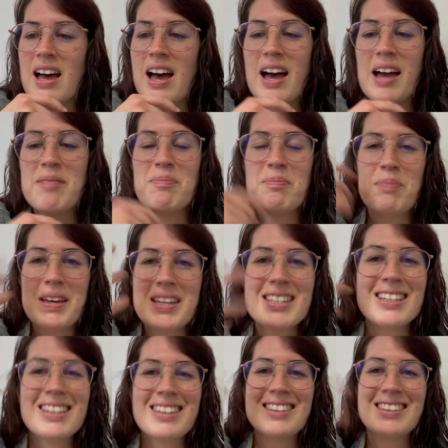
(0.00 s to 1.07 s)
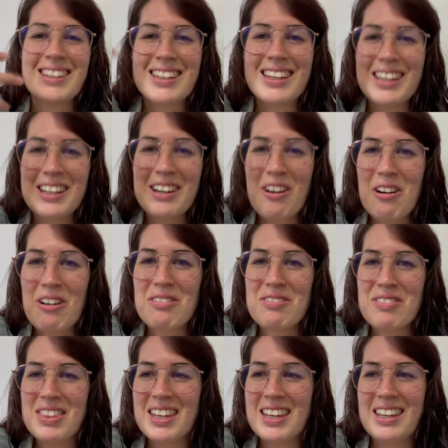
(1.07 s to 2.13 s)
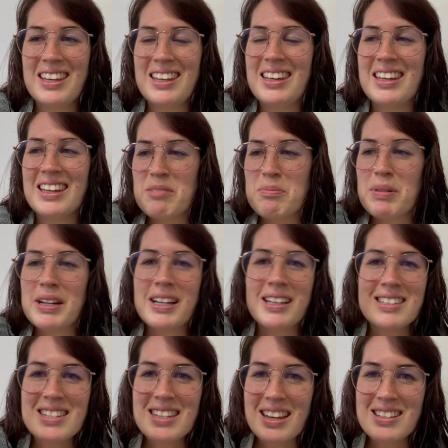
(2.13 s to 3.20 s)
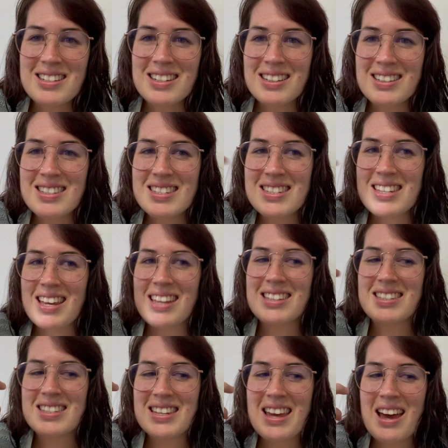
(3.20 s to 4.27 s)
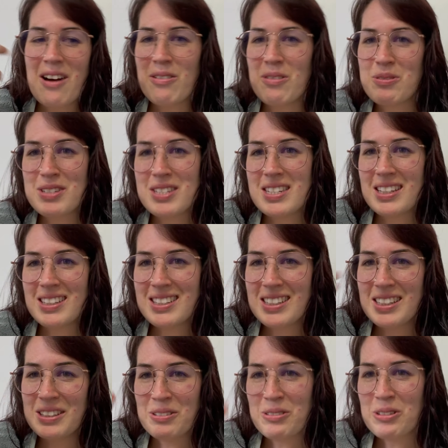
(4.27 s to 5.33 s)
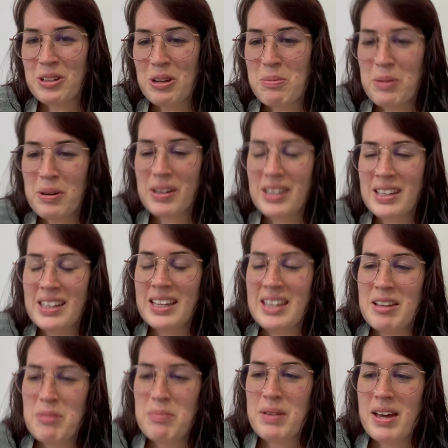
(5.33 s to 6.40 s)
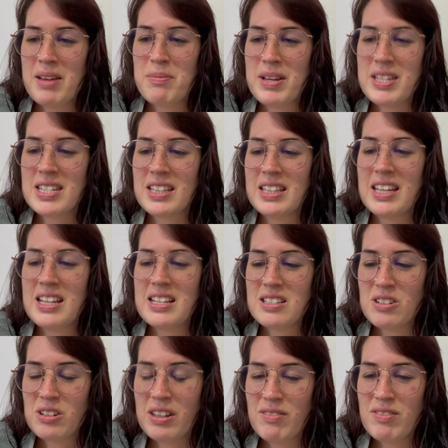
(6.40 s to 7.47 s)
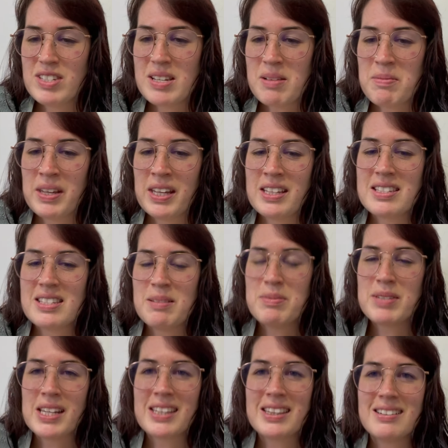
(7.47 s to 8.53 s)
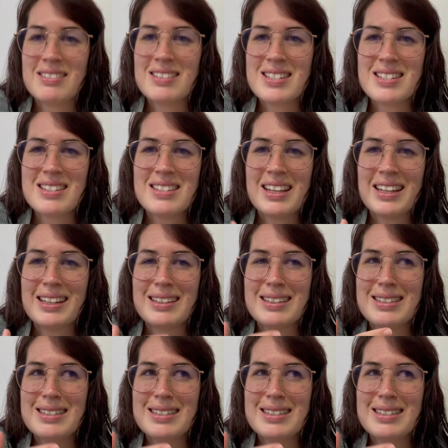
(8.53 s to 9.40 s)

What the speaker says: I'm basically thinking of the pronunciations as how it was said in the audiobook. But basically he's looking for something. It seems like there is this like